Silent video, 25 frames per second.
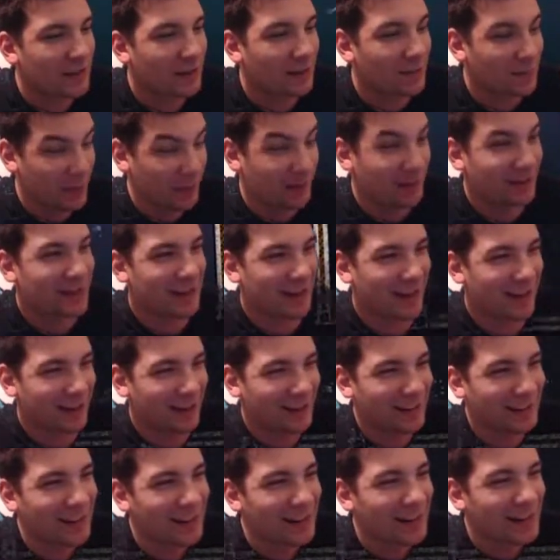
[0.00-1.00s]
I'm gonna die.
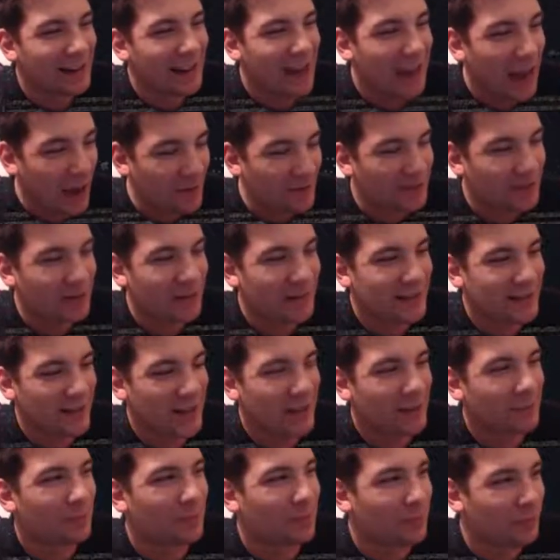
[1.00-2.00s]
After this,
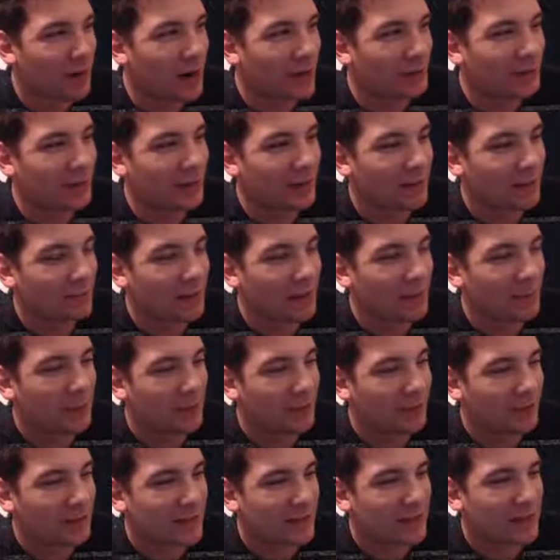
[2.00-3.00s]
I'm probably gonna play
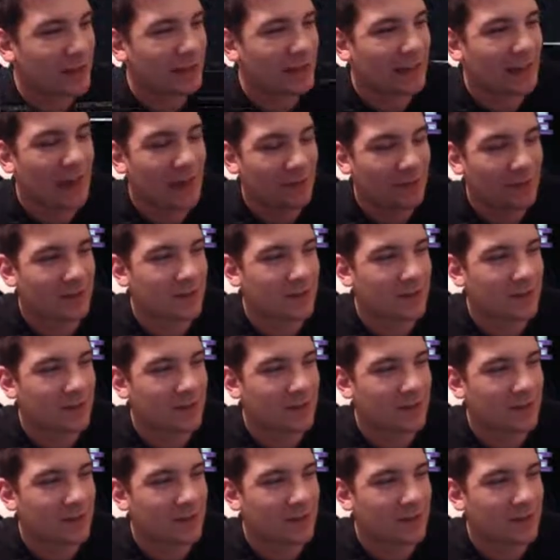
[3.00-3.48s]
Metal Gear Solid after